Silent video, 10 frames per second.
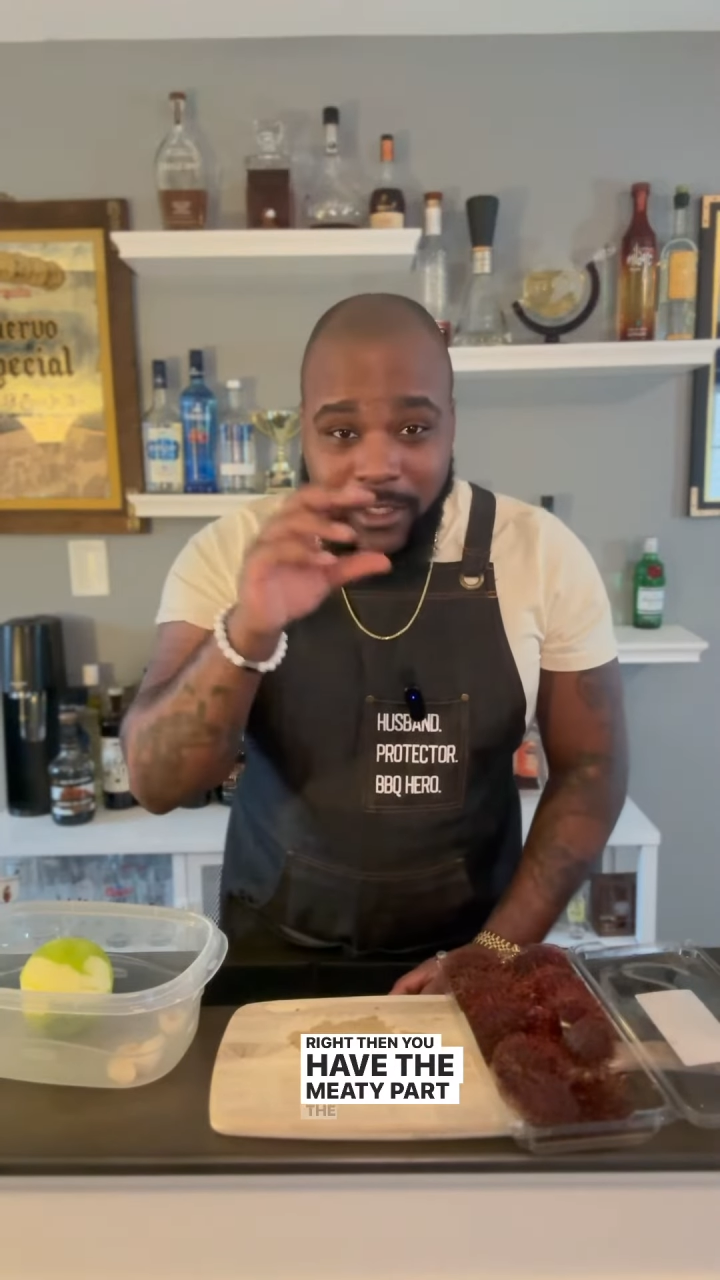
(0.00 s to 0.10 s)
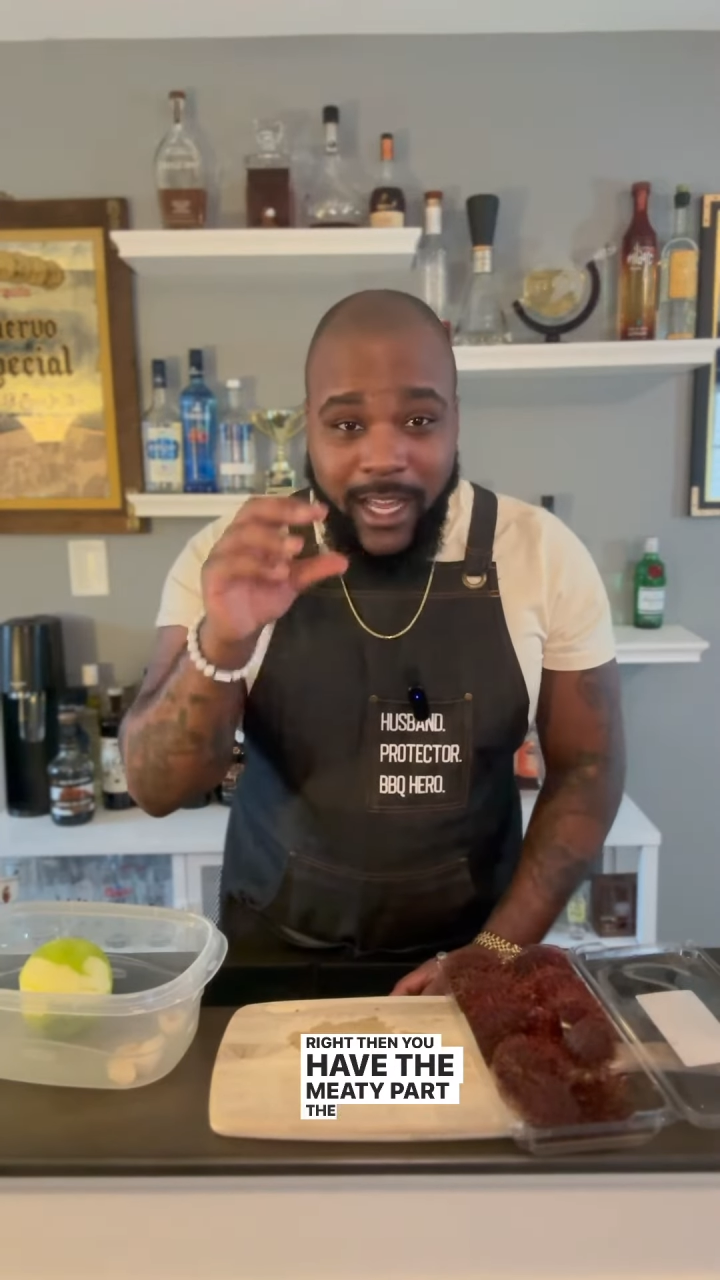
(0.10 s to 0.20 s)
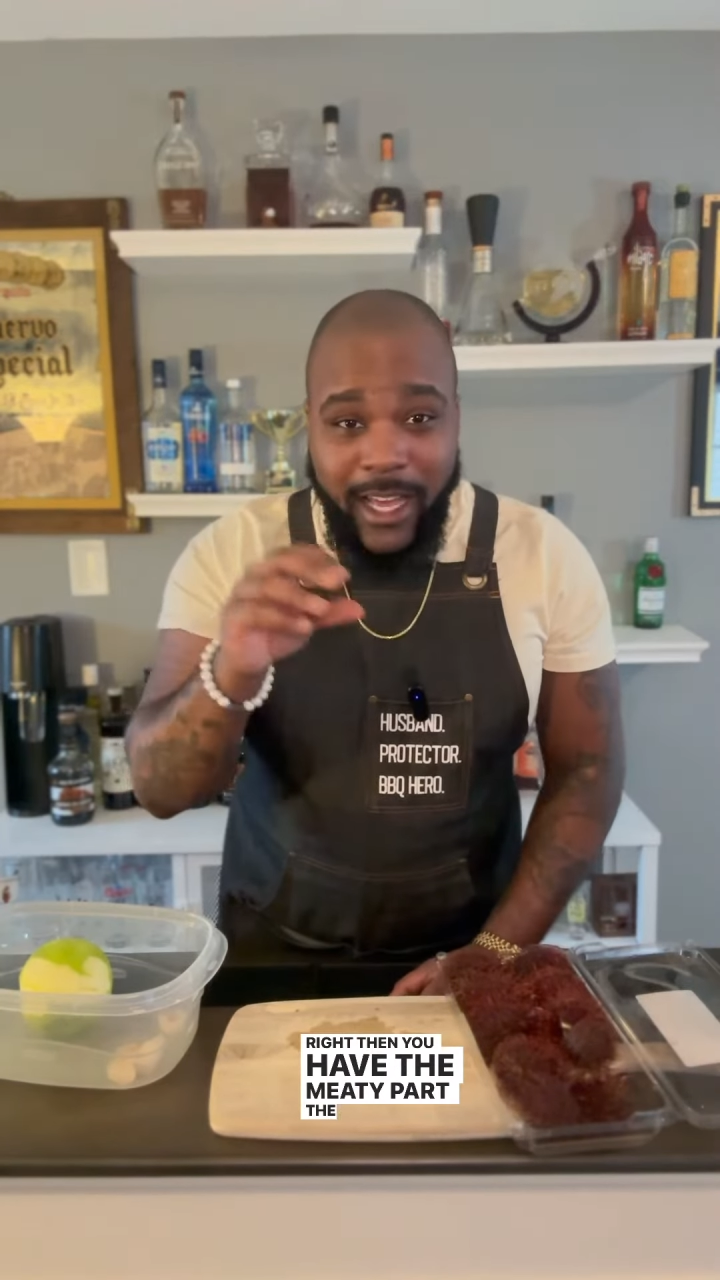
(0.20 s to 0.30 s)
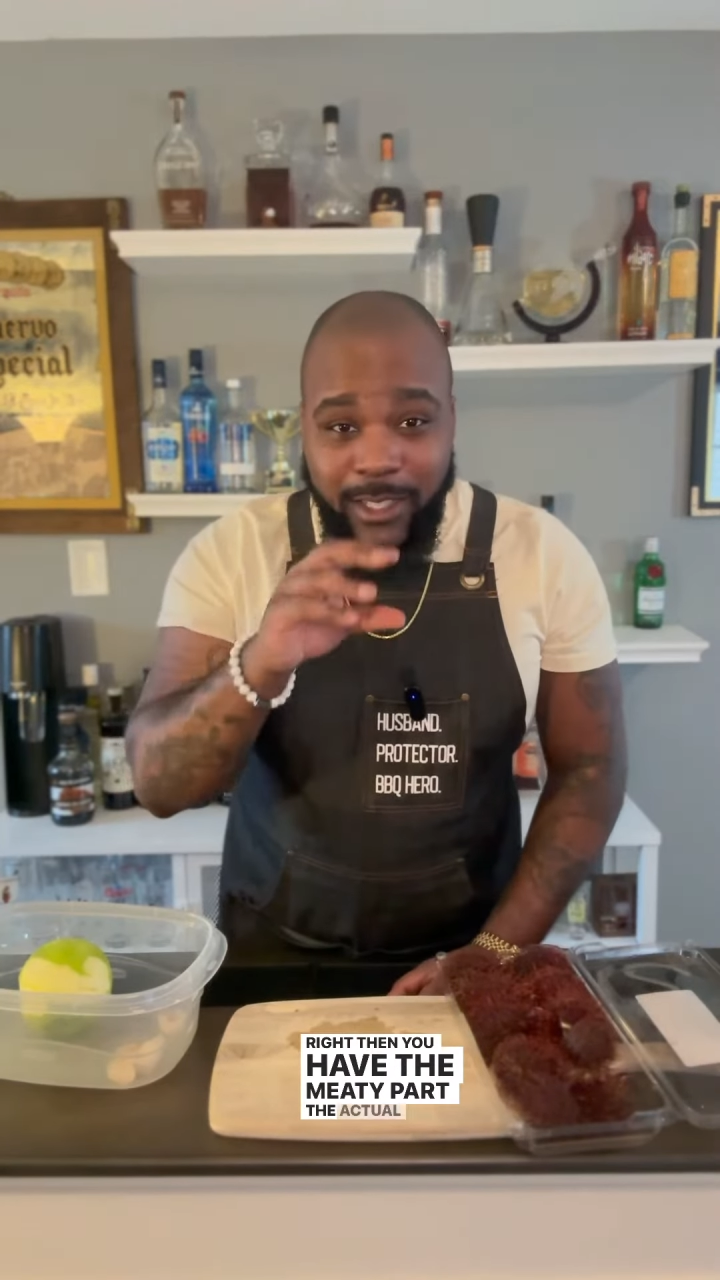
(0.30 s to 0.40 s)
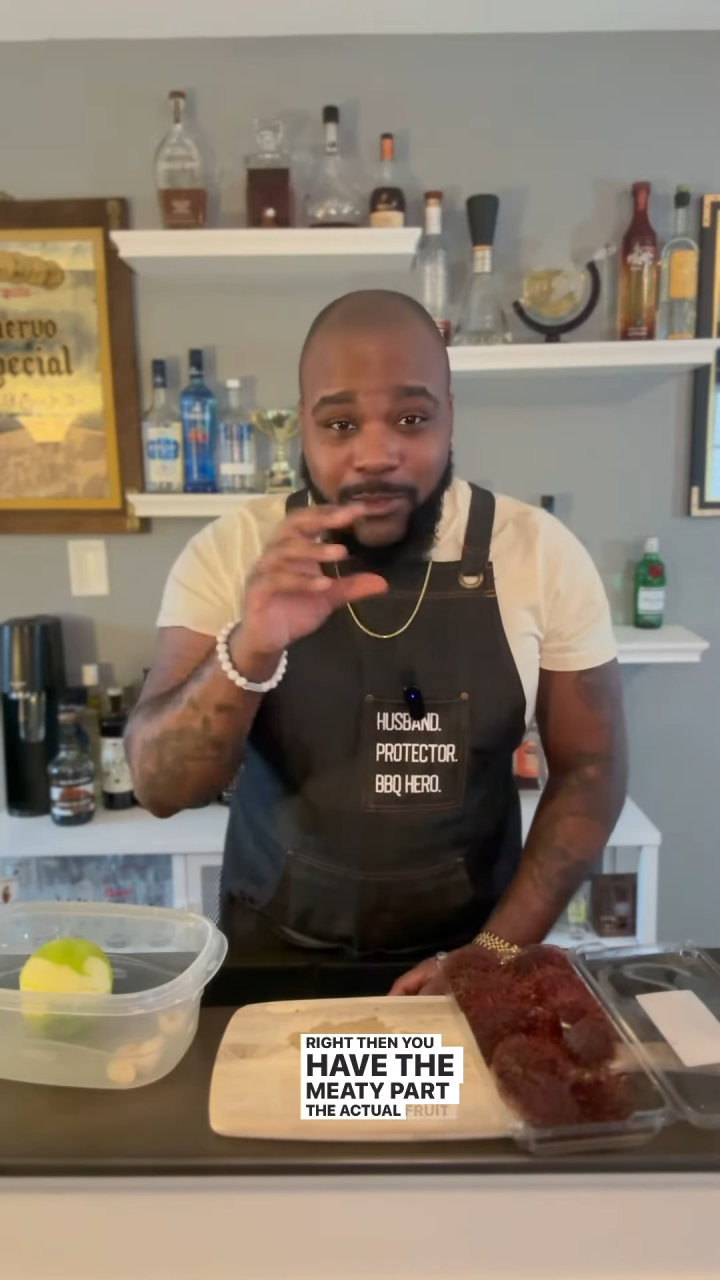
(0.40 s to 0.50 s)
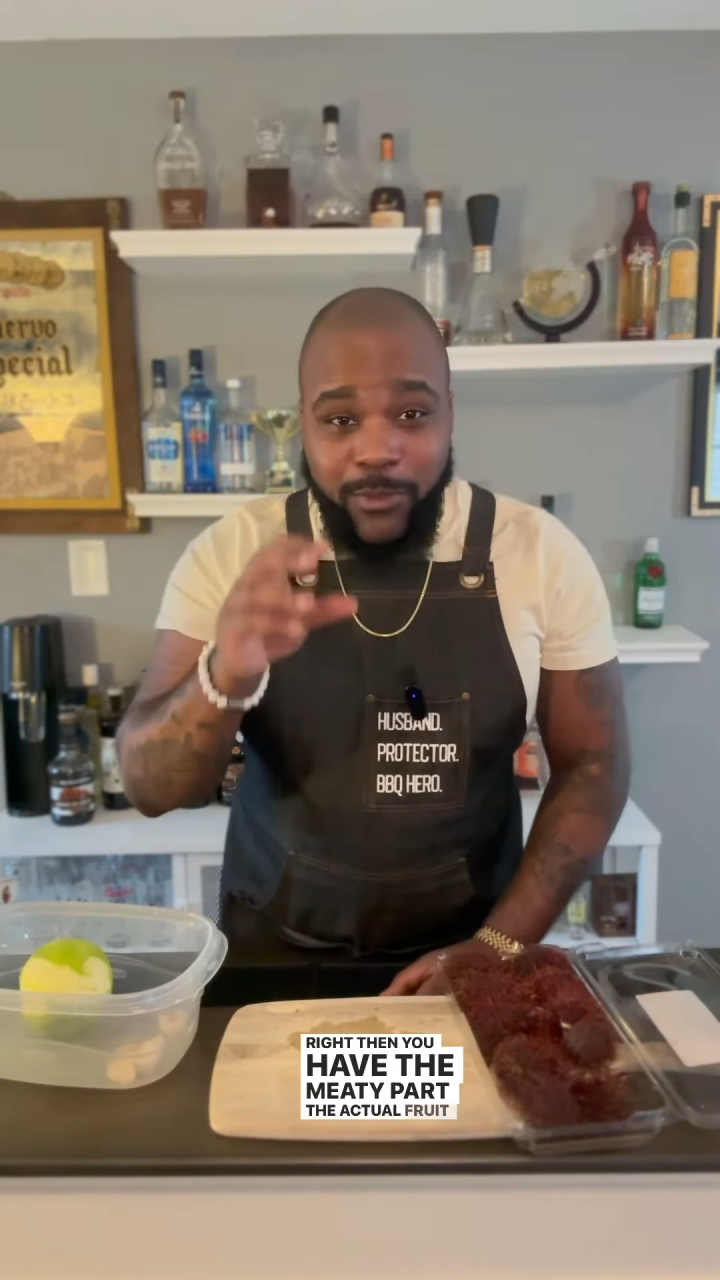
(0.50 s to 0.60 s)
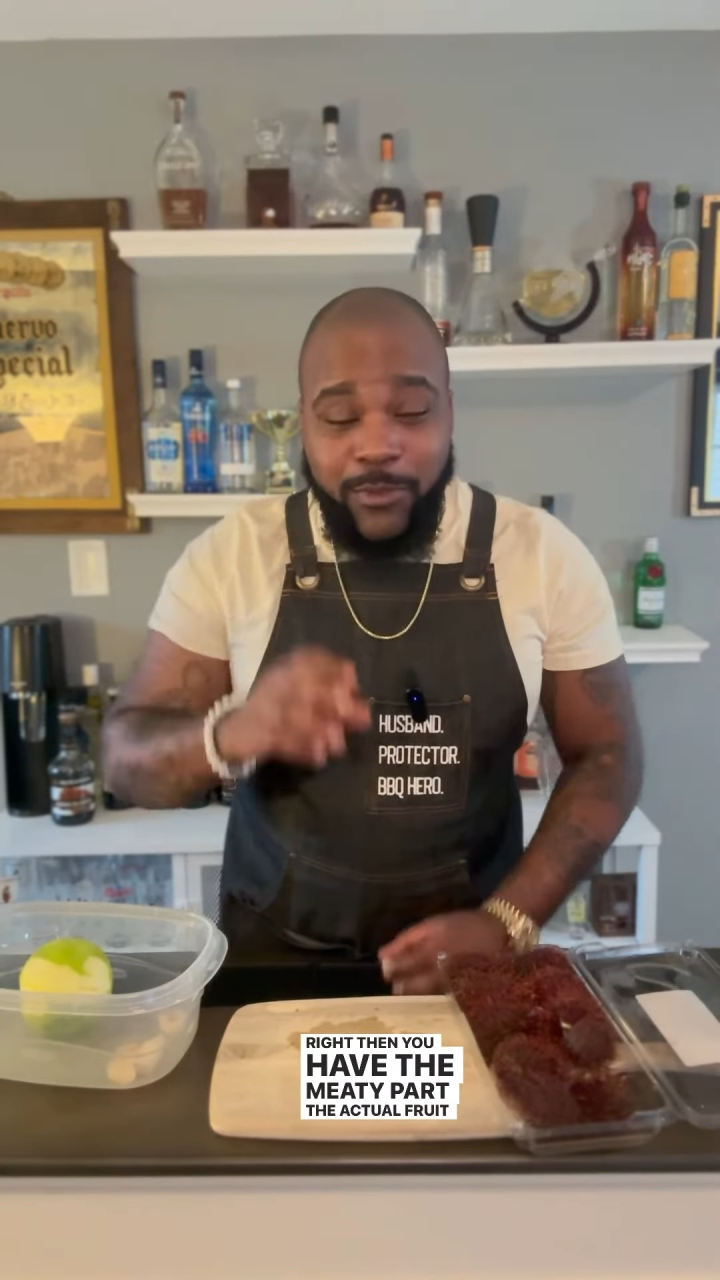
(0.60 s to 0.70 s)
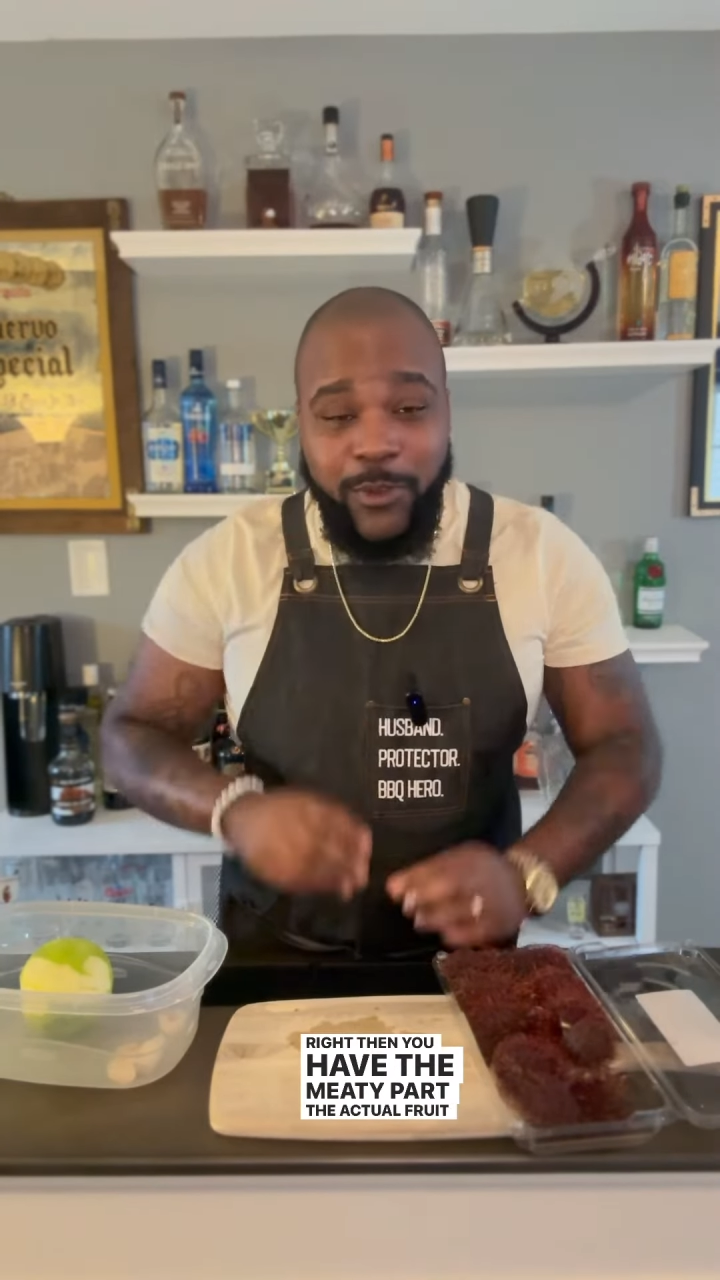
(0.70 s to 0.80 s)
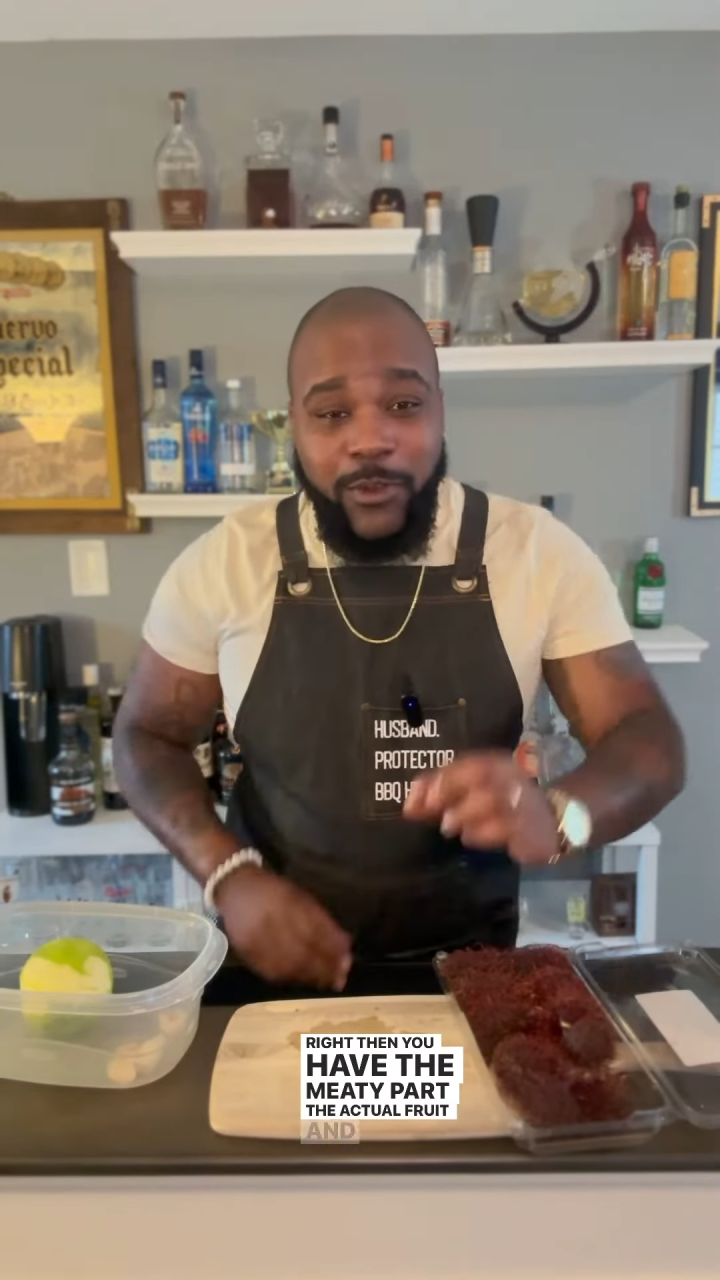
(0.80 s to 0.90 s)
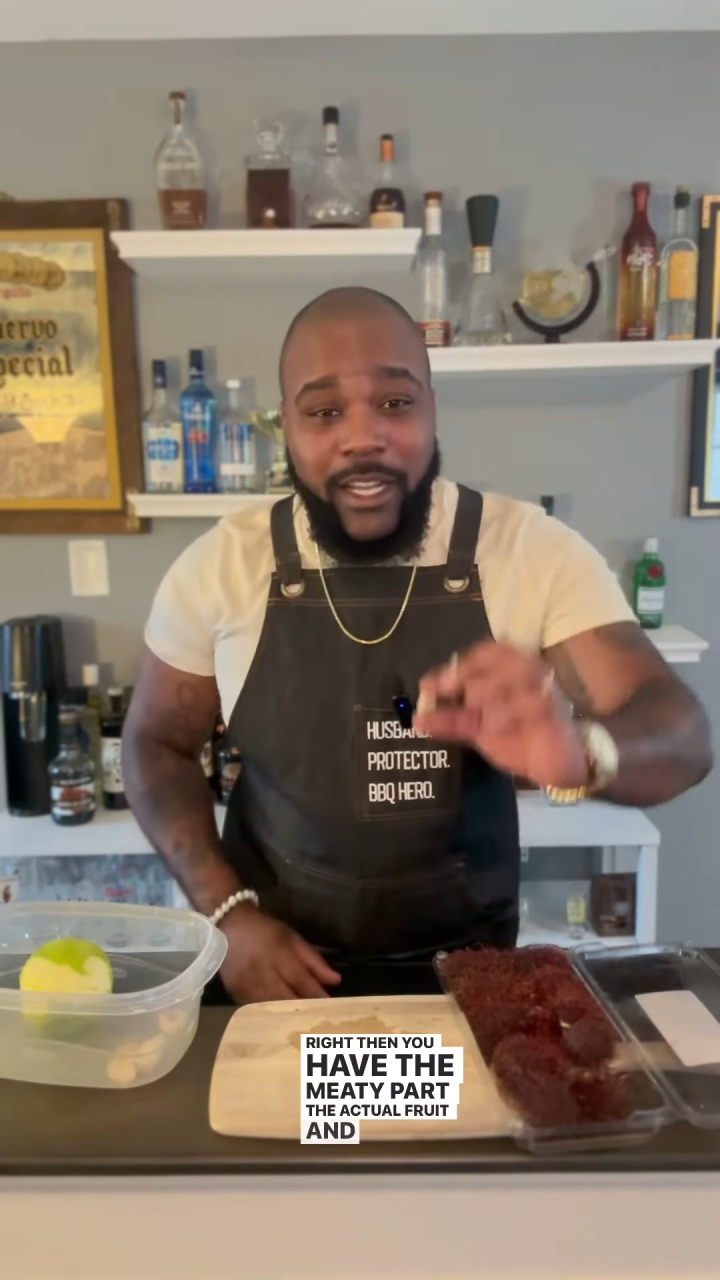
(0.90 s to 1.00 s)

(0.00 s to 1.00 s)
the actual fruit,